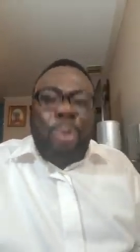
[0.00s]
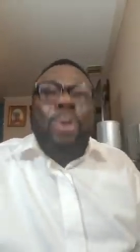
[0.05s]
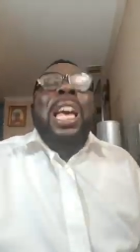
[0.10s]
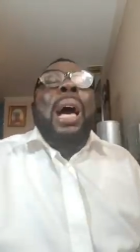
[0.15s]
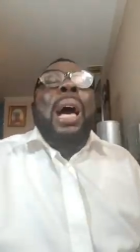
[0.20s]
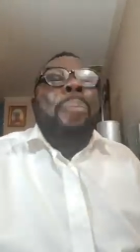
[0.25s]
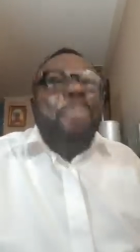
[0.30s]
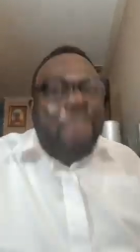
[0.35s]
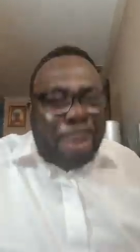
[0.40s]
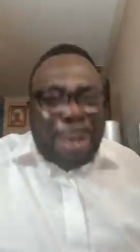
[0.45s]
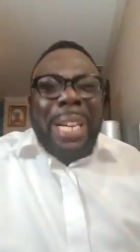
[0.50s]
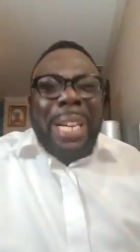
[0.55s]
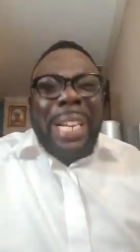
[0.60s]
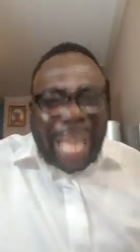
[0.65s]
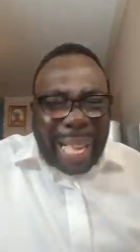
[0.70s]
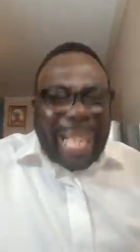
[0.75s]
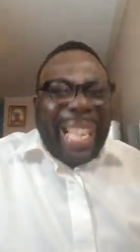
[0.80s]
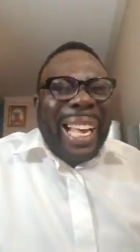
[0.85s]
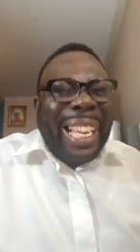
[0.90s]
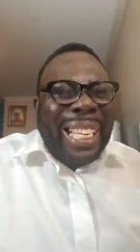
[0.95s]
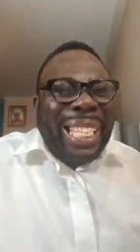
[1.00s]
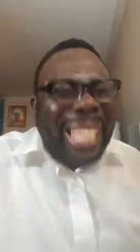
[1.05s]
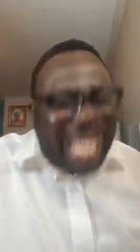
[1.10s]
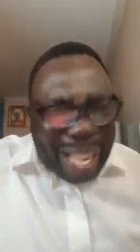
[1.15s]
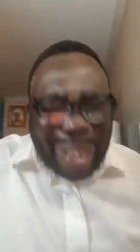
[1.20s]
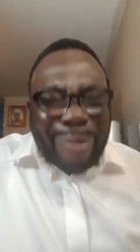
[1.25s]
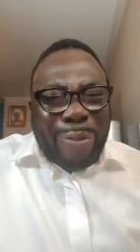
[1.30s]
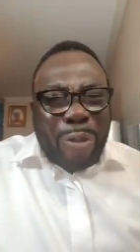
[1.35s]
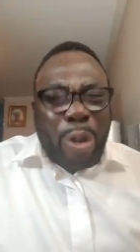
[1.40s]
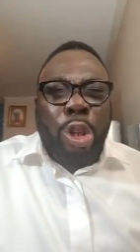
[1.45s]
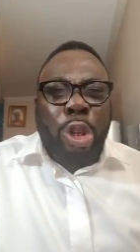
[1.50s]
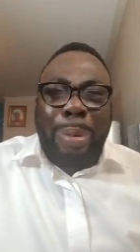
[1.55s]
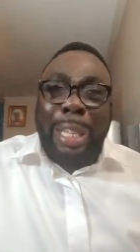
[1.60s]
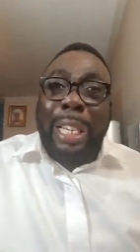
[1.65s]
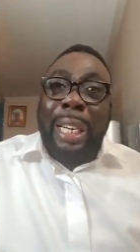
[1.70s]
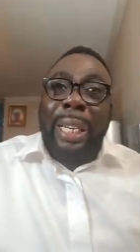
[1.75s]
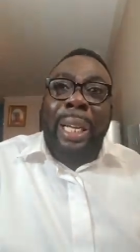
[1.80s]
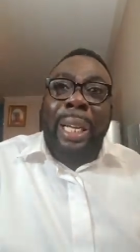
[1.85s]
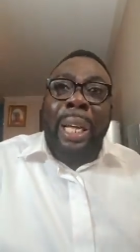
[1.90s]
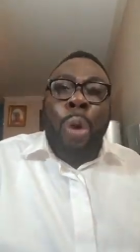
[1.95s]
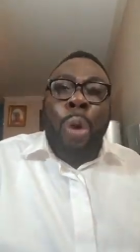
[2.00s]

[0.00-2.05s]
We are praying against evil spirit,